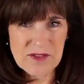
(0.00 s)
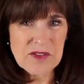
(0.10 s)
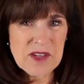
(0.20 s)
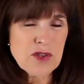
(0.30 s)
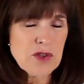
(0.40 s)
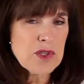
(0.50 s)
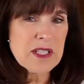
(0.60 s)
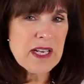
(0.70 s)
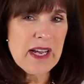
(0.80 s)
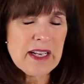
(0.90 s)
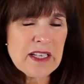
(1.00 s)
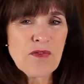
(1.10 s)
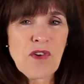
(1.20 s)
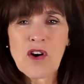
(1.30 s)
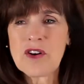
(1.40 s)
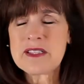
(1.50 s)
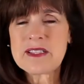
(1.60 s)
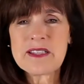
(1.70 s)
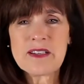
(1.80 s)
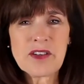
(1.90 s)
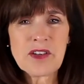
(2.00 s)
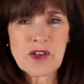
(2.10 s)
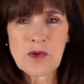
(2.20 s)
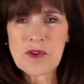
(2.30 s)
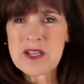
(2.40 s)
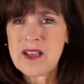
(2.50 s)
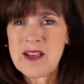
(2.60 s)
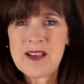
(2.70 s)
that they do today as far as, you know, the